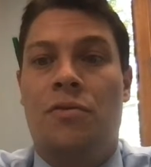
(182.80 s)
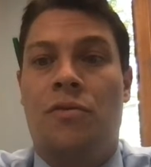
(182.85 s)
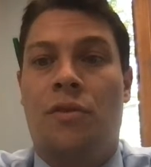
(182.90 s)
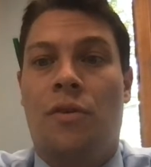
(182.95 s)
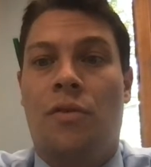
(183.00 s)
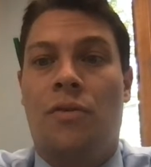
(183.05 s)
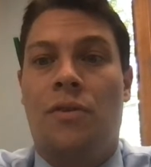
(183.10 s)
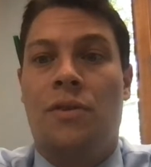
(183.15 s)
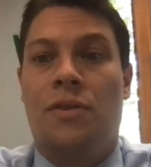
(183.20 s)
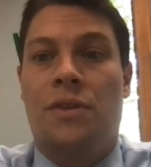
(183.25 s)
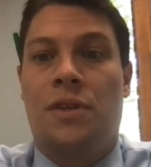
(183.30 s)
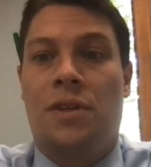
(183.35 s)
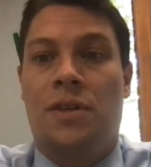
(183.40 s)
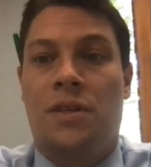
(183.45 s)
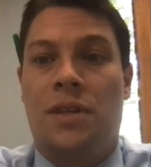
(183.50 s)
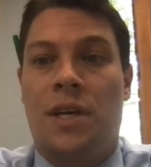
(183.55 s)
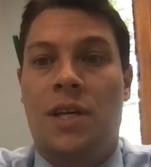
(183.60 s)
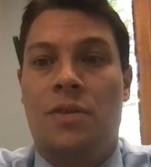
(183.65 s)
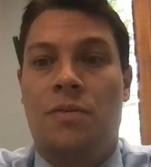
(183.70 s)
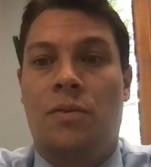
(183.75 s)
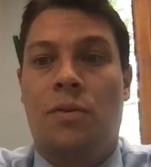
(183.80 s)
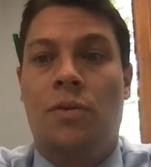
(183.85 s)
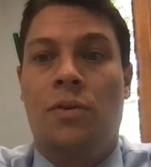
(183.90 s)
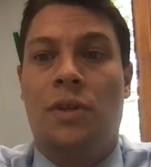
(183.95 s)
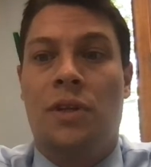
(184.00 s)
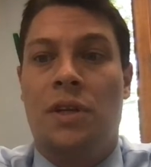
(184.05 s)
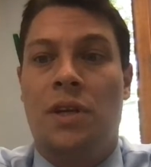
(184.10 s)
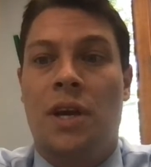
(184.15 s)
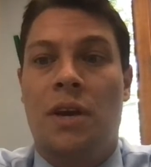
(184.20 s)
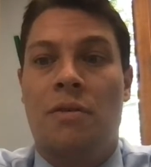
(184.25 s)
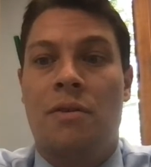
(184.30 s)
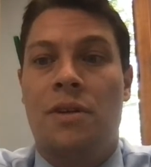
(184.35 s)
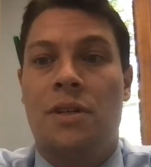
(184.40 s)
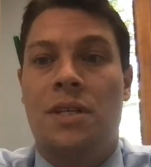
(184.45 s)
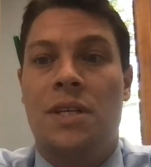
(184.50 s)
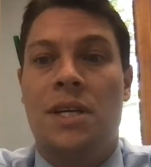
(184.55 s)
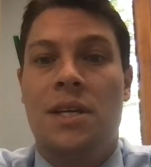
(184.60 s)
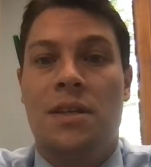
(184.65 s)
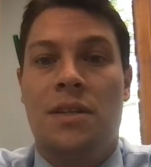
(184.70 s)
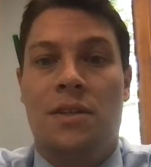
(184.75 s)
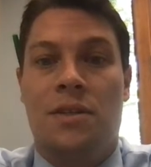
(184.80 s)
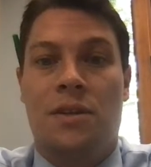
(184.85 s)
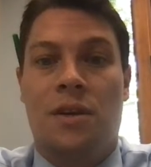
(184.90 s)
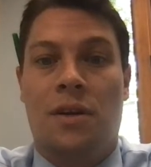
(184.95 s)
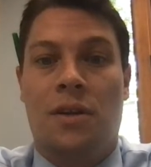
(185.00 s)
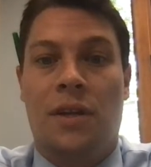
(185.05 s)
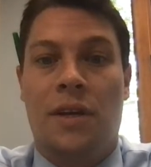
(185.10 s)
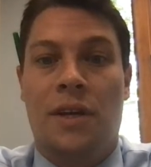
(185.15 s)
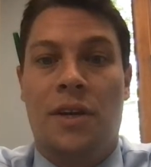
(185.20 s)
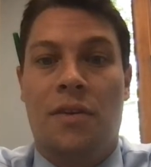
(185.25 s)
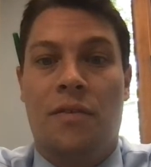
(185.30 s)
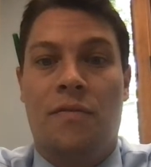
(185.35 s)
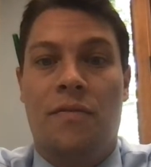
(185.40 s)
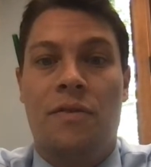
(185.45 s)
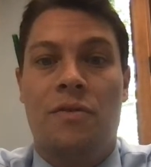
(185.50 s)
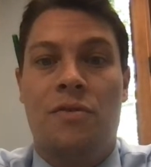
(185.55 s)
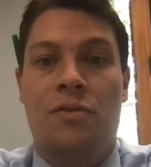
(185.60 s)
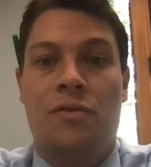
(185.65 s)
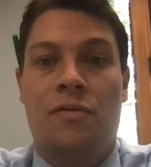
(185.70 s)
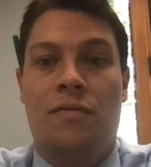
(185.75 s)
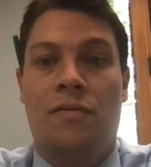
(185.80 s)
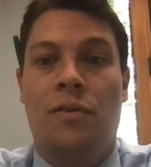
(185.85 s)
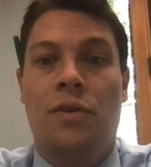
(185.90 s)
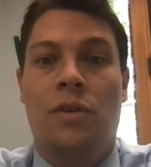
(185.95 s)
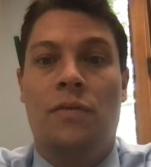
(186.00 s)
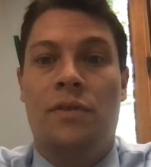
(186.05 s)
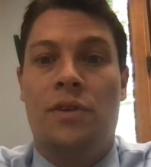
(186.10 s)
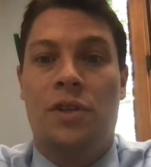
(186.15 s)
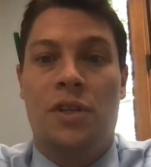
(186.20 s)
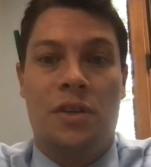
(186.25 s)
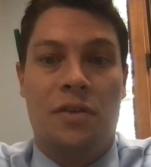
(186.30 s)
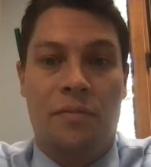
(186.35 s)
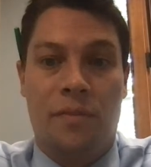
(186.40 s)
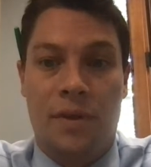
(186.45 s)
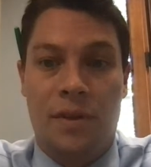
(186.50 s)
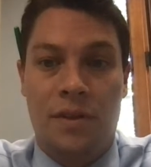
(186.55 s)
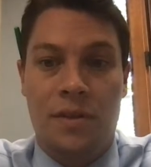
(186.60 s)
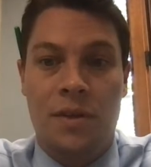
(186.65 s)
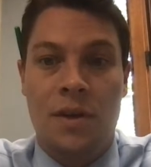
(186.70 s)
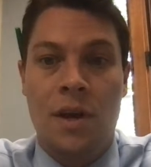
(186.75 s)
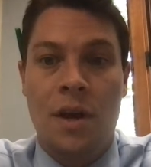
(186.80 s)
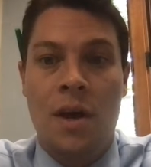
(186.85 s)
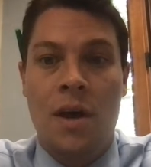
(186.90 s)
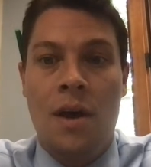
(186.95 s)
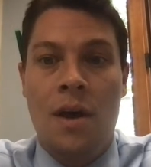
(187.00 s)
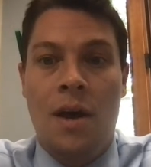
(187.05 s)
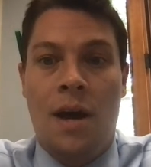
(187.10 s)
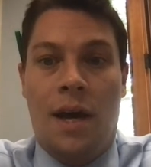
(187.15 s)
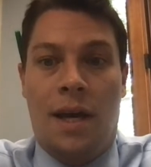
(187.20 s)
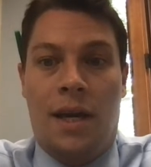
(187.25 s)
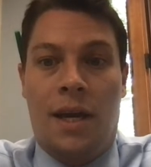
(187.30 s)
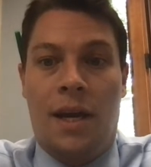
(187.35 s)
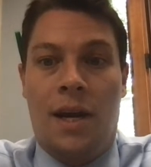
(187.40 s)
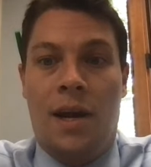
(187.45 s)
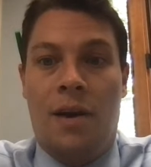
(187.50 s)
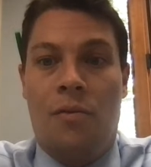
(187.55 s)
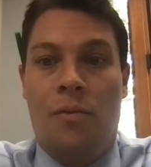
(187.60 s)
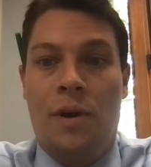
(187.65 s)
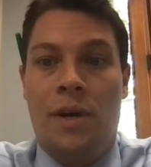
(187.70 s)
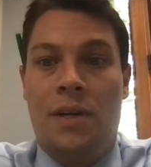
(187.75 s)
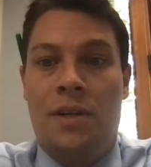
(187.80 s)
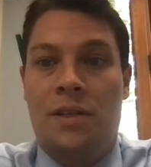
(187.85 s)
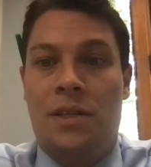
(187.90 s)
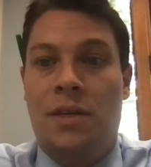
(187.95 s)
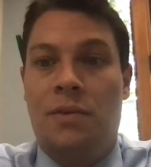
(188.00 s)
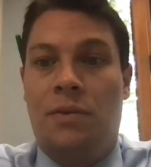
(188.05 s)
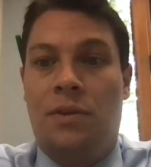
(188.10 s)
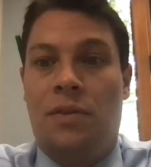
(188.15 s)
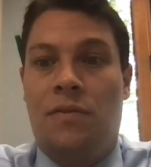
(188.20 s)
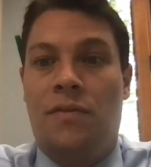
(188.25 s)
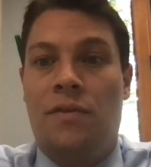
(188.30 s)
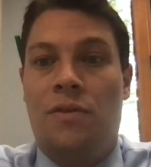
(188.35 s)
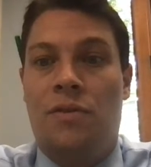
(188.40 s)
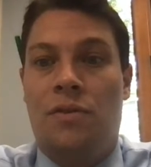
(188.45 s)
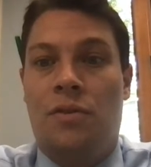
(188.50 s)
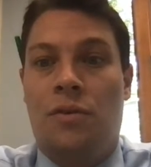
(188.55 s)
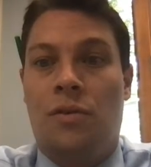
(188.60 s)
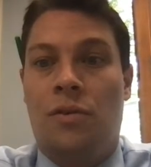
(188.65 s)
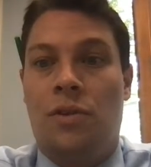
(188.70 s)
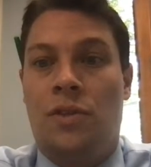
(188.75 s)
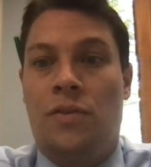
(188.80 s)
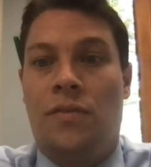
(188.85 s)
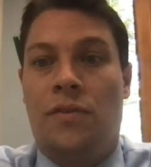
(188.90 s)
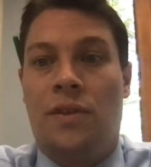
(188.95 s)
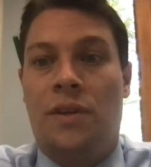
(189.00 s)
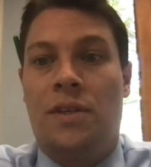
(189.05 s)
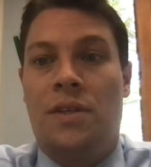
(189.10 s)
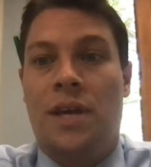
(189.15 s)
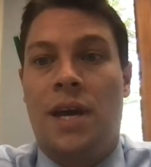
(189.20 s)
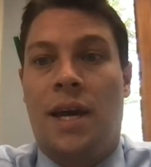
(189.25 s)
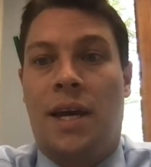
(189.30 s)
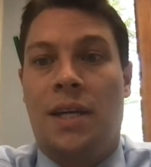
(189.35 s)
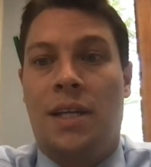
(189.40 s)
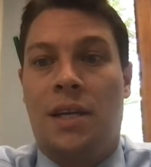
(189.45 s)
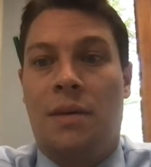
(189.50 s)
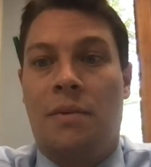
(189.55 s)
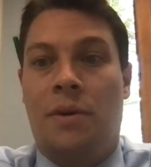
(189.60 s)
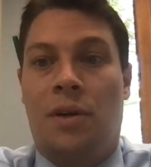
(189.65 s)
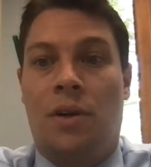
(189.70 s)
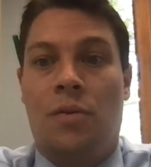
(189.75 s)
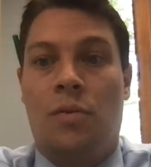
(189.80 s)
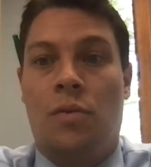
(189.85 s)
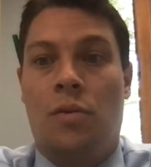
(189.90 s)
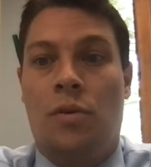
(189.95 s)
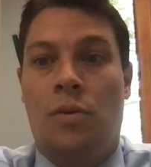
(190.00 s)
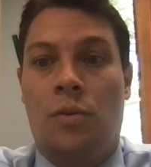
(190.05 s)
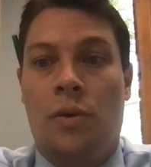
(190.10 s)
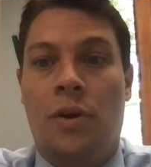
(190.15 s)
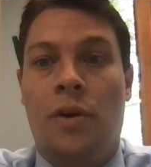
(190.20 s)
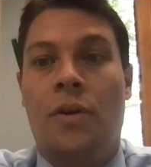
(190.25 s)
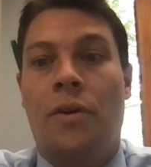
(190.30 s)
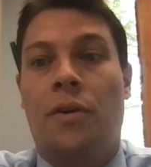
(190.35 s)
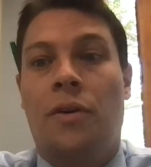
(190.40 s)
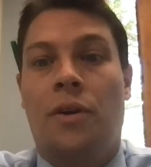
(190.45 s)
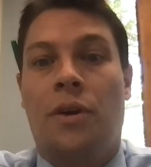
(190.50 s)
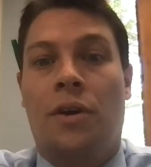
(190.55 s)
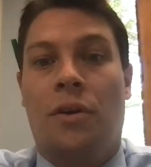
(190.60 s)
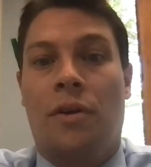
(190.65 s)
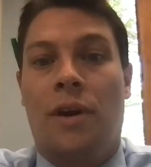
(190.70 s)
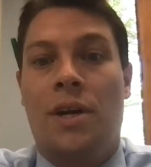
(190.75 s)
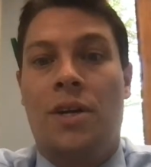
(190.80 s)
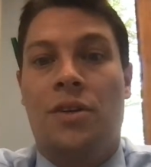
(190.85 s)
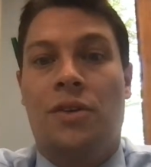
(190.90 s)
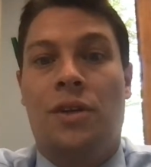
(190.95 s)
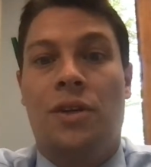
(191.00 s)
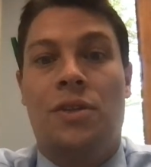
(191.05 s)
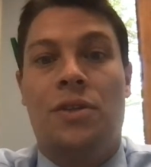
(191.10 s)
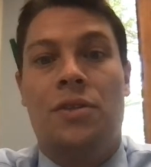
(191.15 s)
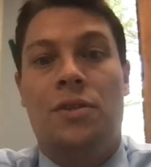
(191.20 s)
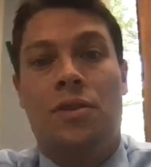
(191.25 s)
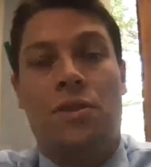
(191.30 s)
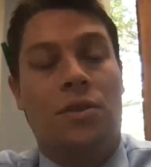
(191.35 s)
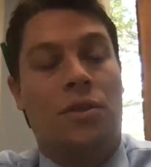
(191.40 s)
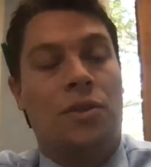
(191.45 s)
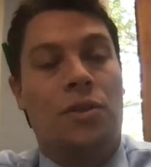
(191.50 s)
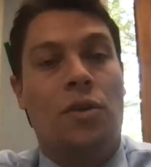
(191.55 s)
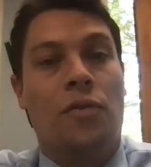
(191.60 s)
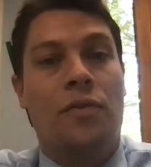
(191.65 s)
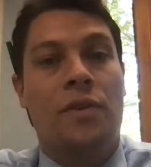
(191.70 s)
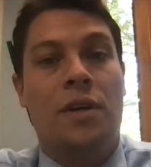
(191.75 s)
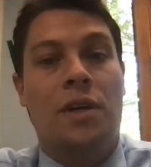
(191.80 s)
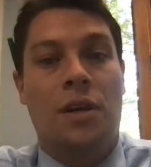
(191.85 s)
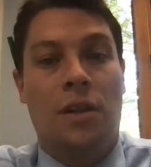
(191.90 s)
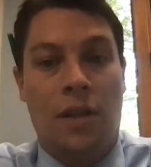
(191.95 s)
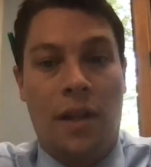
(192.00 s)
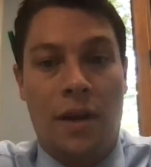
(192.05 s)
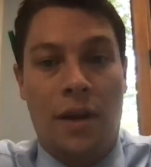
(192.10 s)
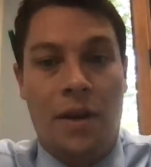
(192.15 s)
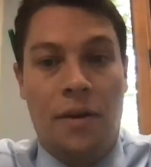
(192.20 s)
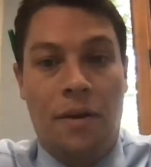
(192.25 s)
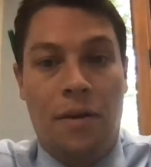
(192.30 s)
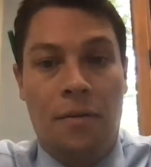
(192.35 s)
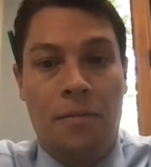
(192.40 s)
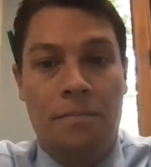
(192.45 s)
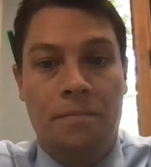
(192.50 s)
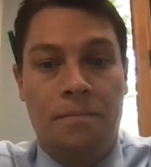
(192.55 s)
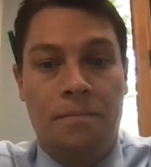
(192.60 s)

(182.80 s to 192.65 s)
growth and success will only guarantee this young lady a future full of achievements. I cannot wait to see what the future holds for this academic award winner. Congratulations to Sophie Calendo.